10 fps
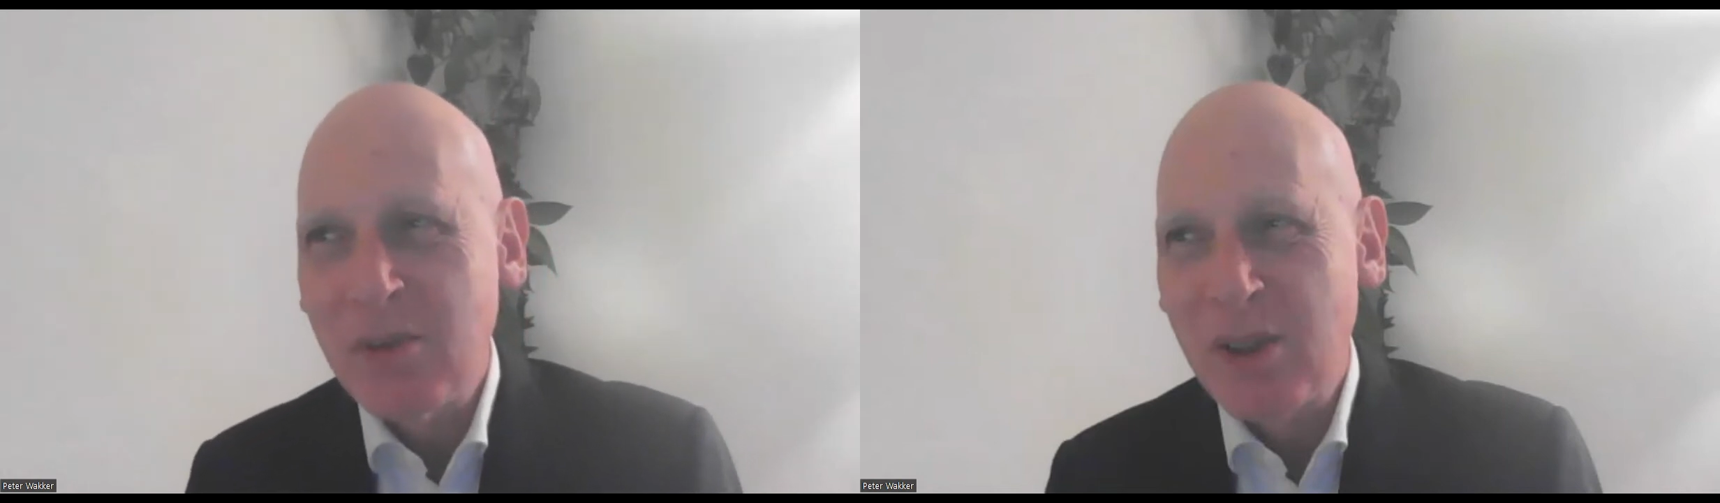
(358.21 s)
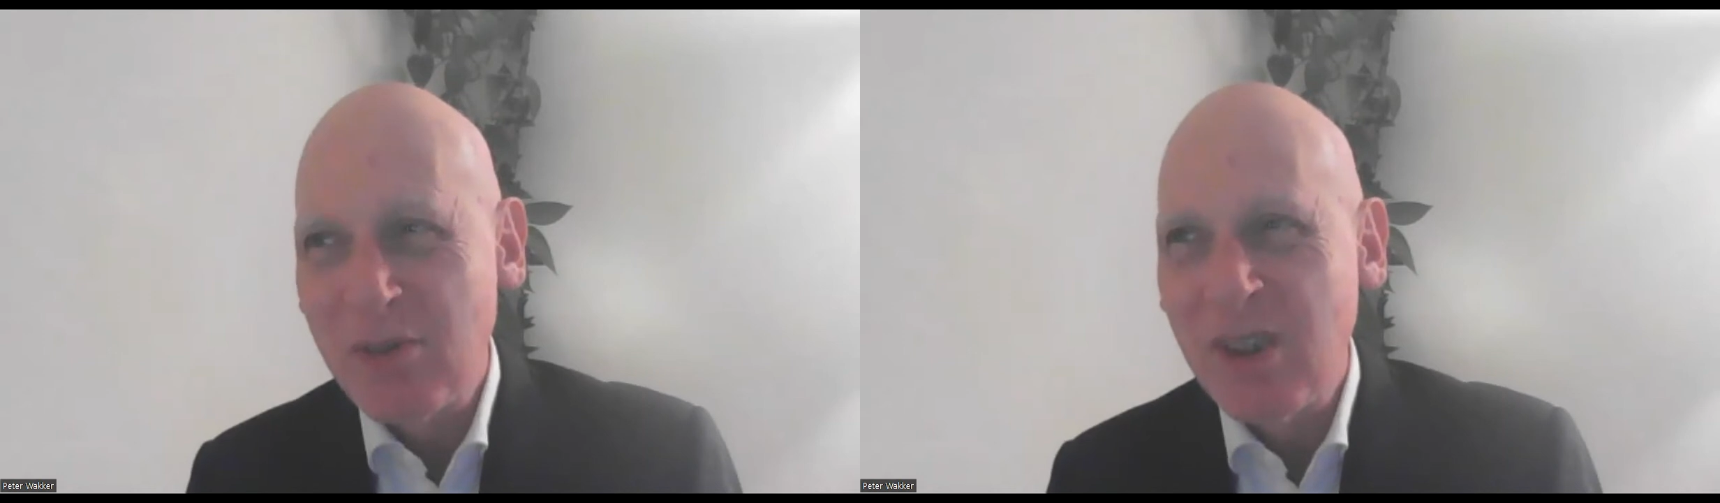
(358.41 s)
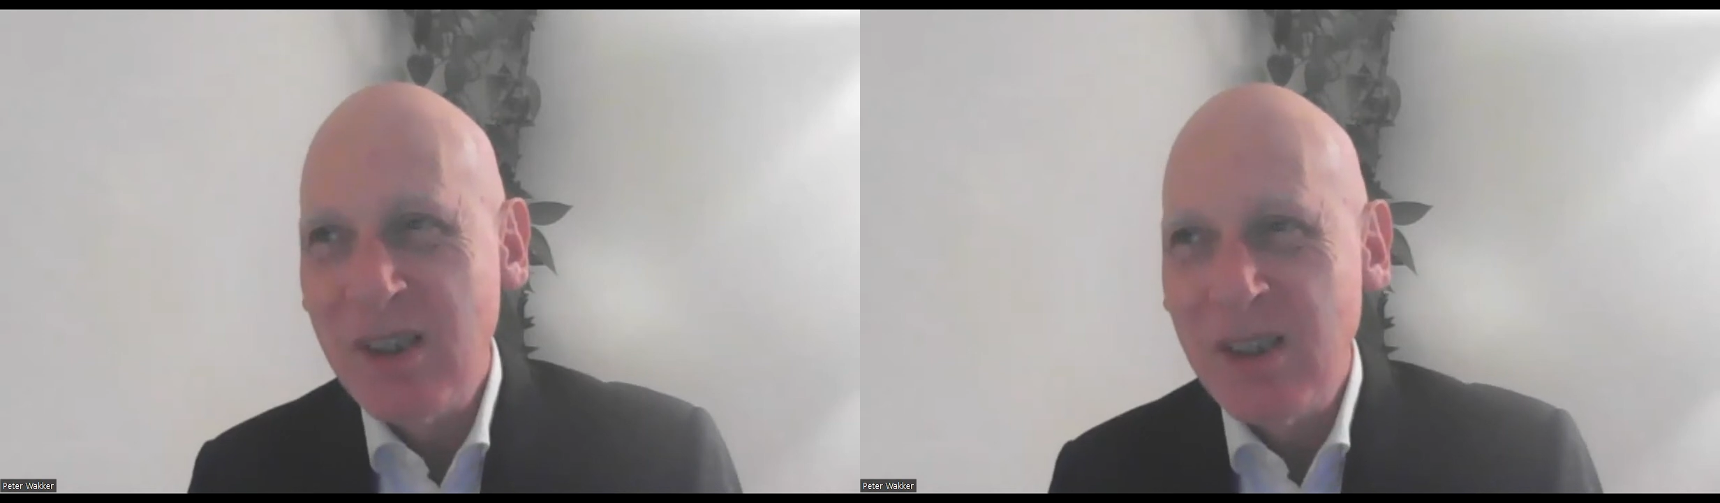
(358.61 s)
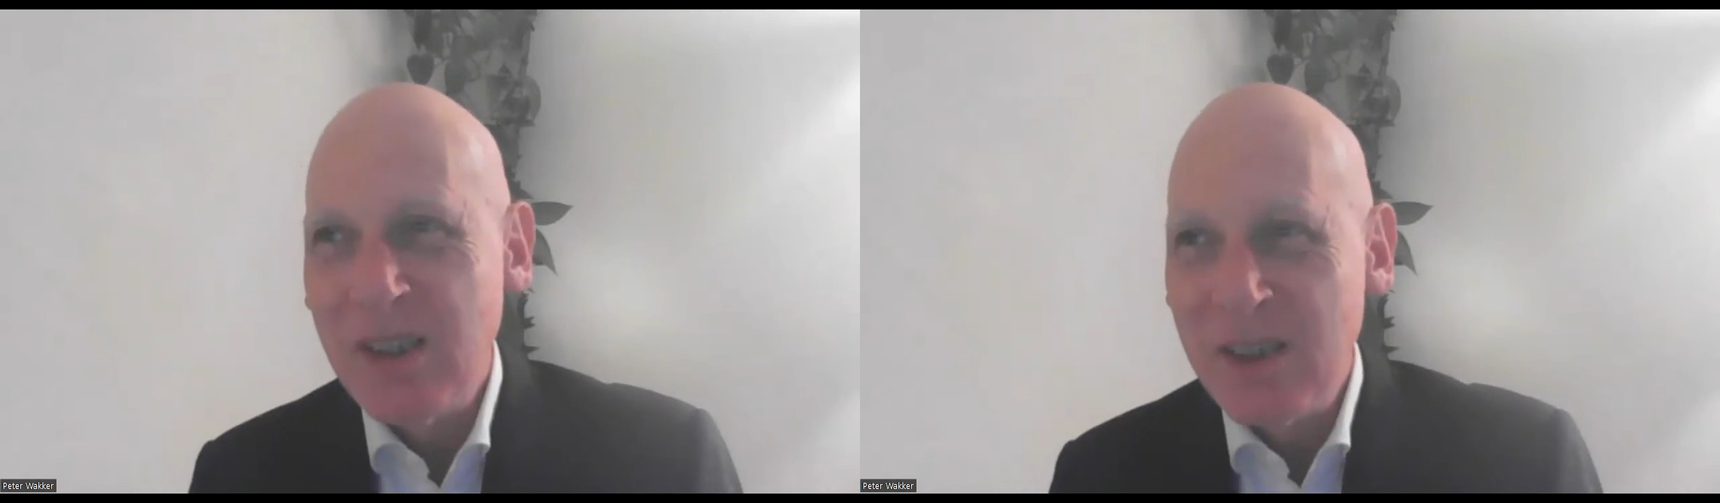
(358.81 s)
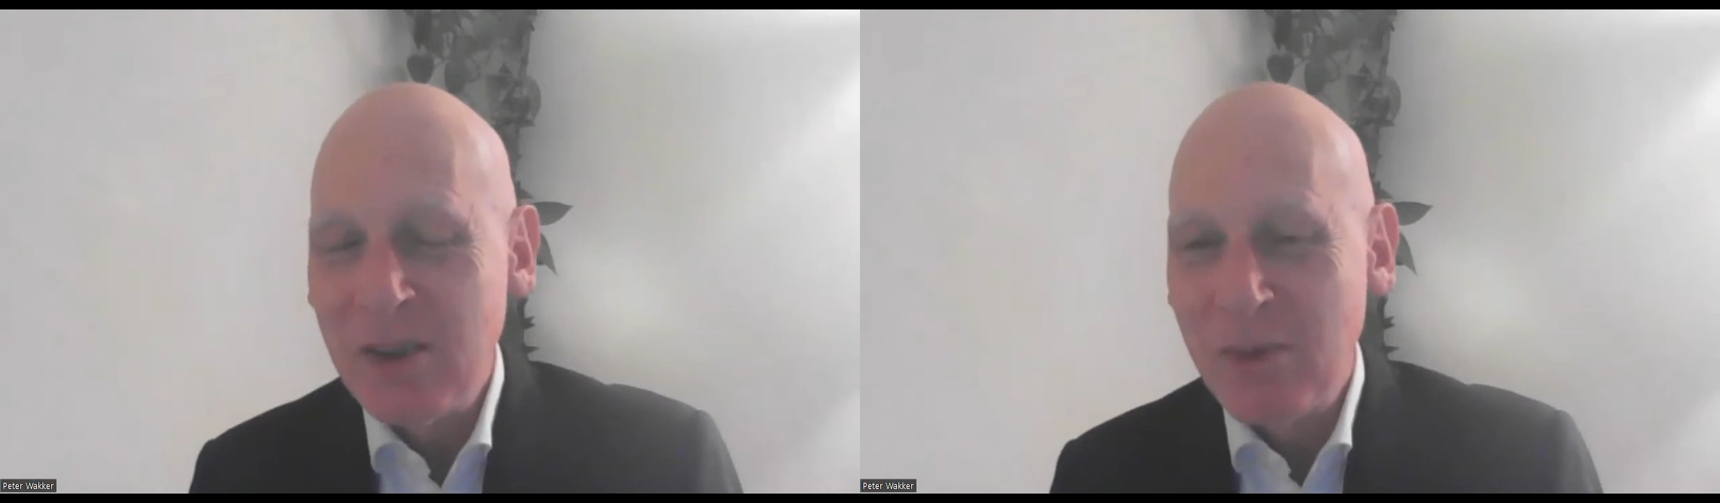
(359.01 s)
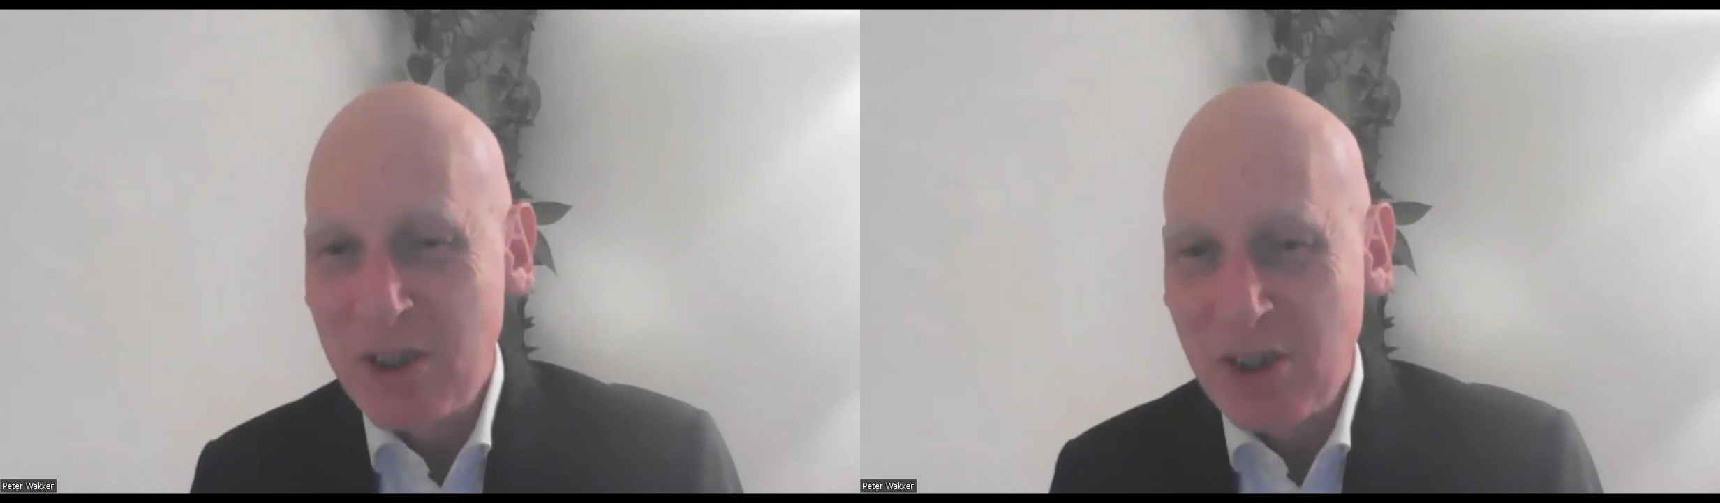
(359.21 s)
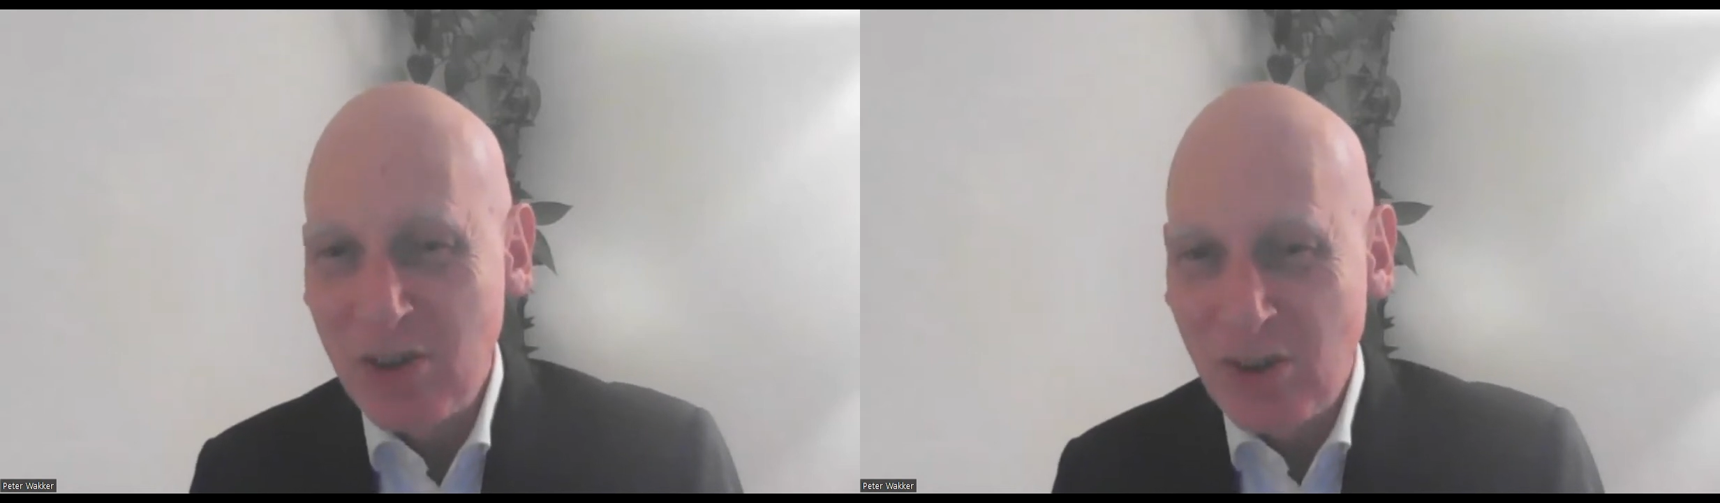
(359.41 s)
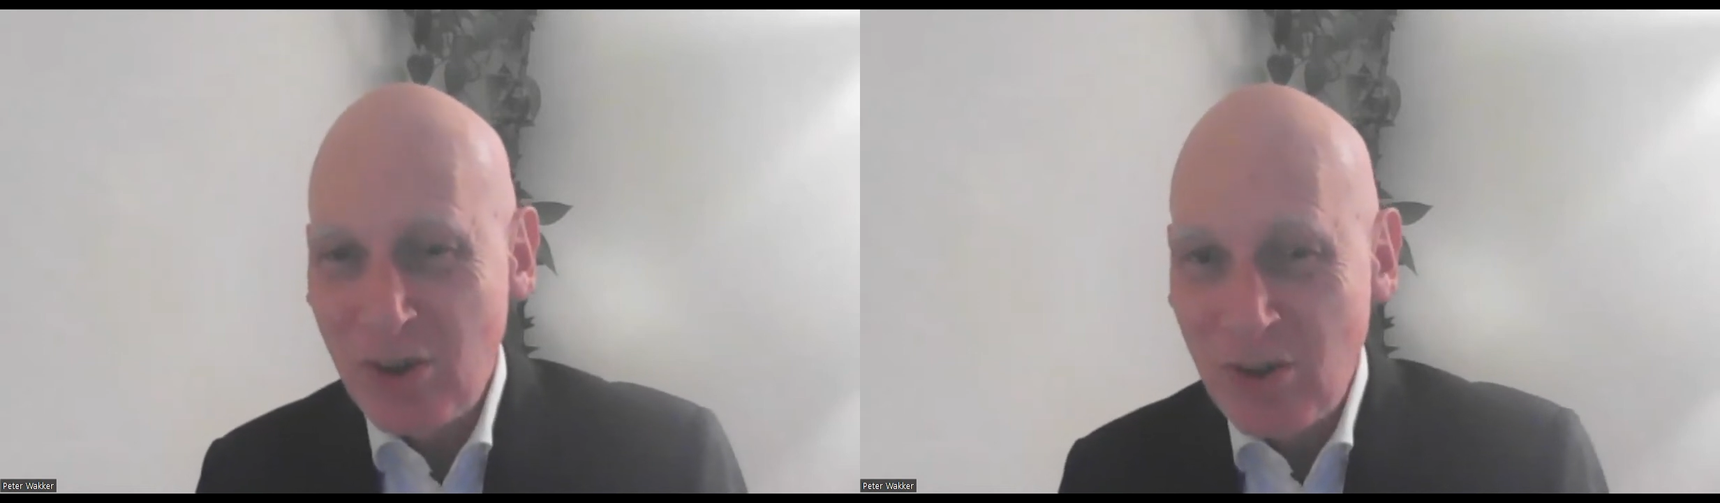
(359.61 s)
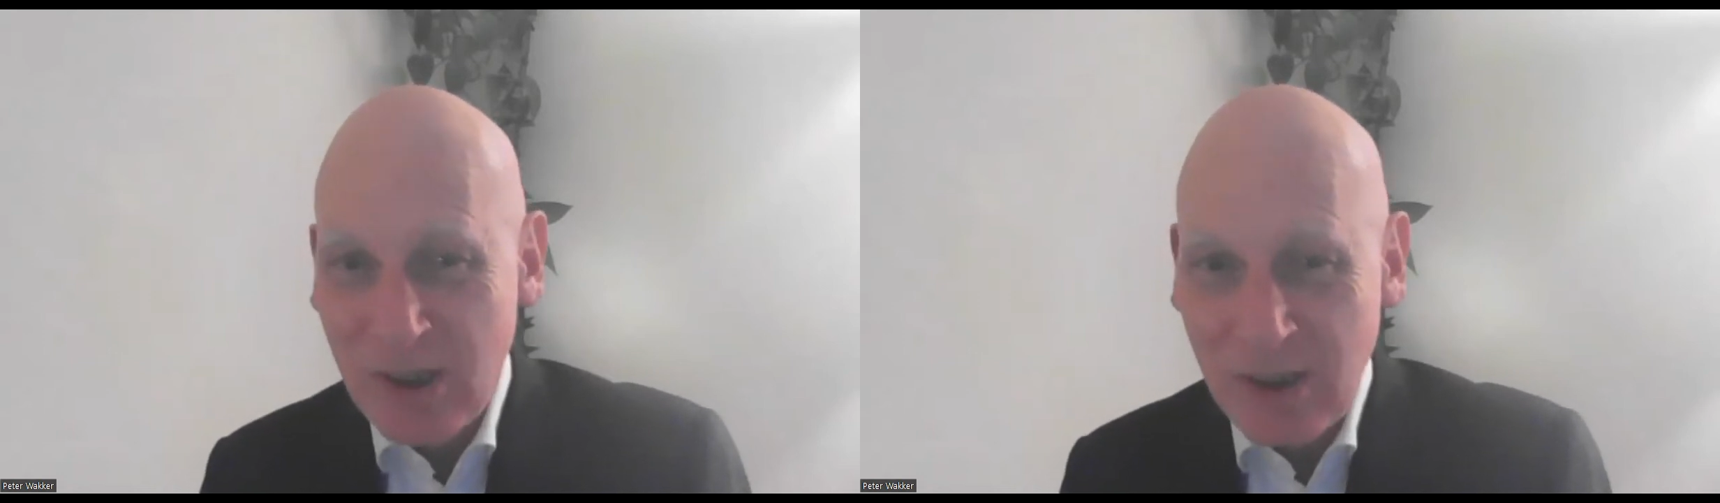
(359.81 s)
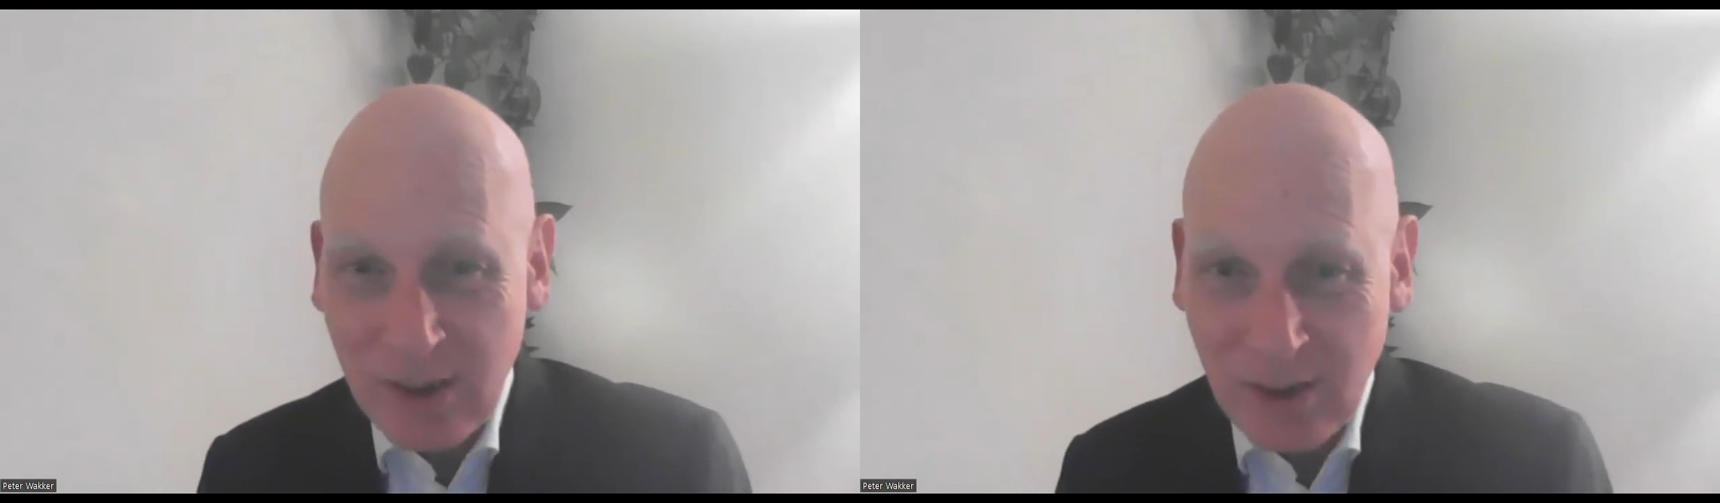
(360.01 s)
what really is and what is not
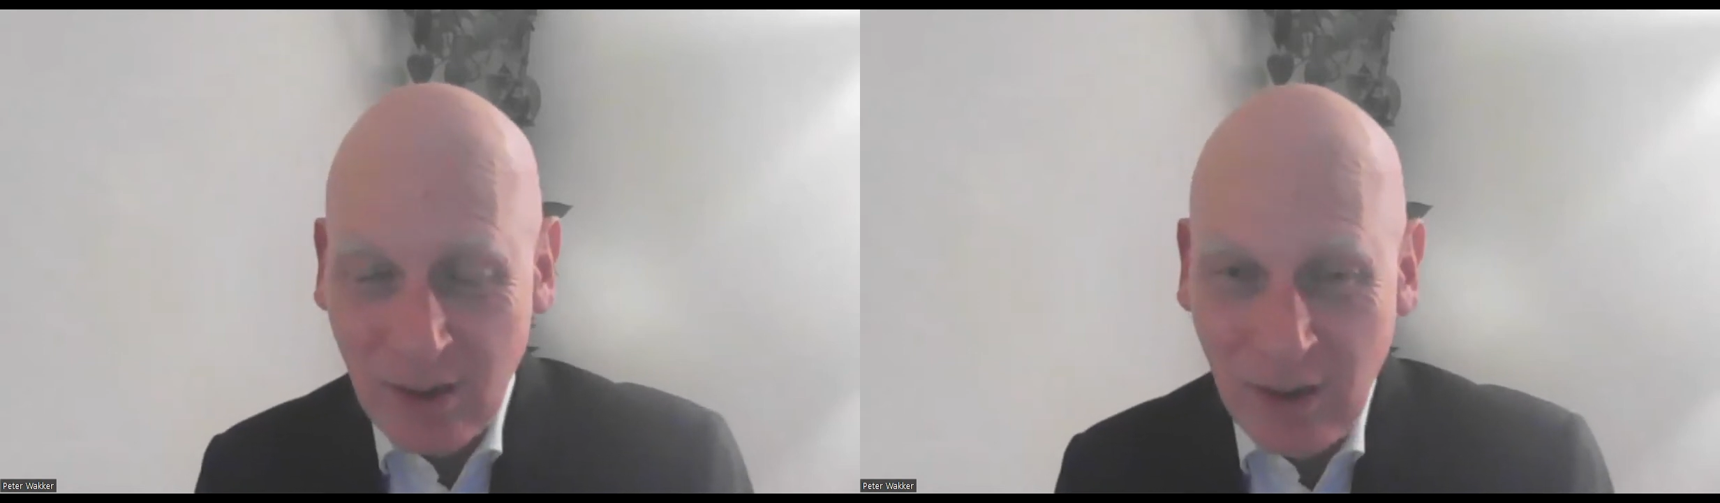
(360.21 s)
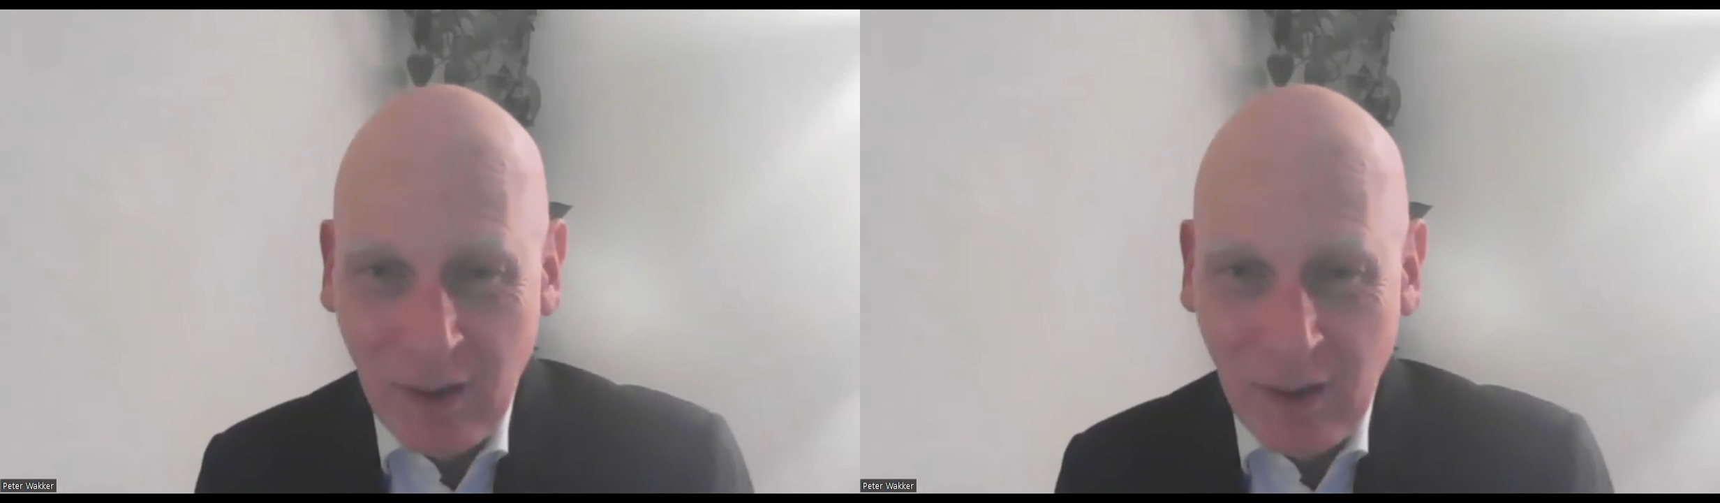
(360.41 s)
utility.